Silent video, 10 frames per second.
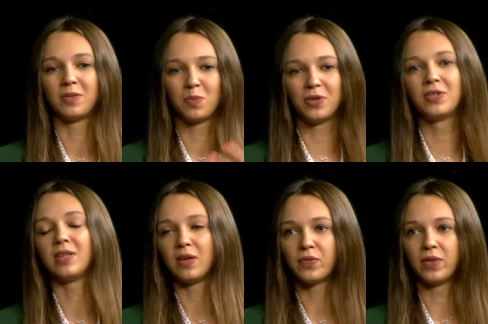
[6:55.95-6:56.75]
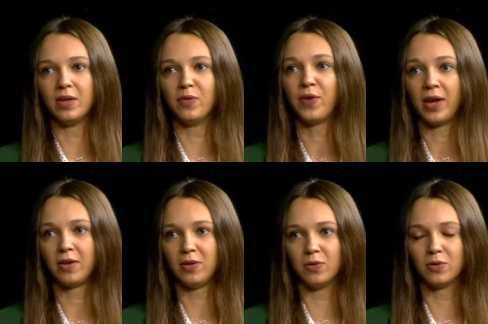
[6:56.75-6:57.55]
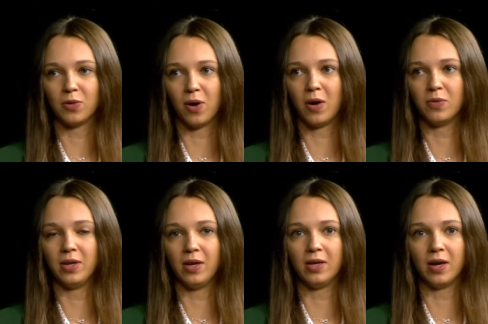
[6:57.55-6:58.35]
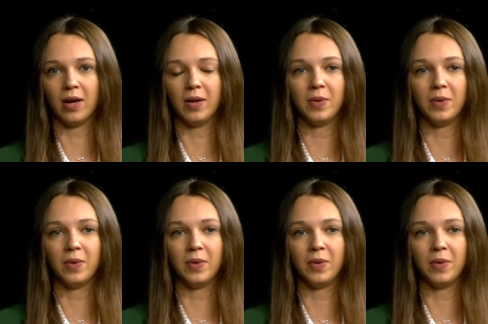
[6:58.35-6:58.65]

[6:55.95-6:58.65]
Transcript: perceive the fake news or how they um,